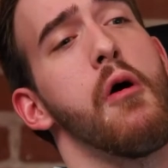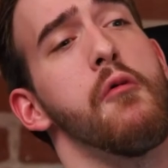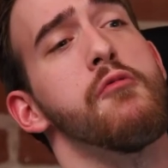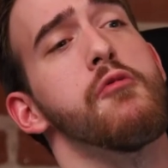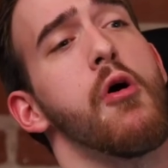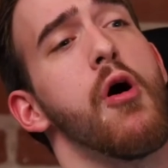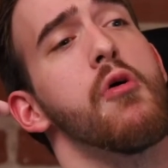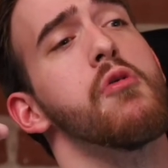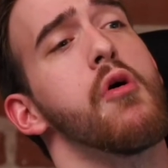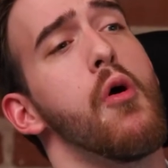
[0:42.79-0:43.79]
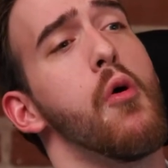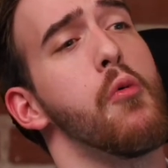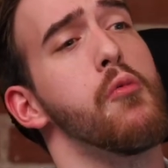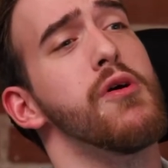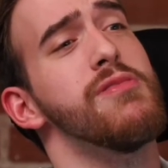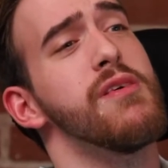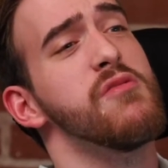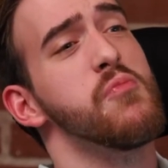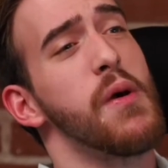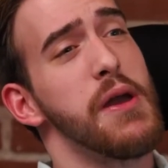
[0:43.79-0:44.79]
overall goal with
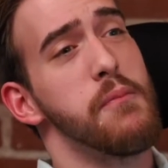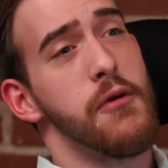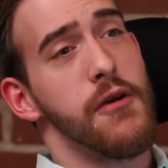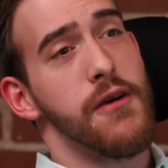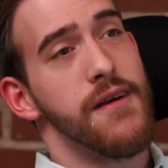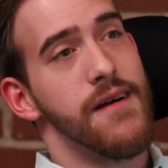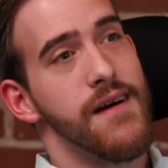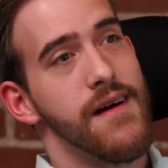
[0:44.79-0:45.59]
this paper?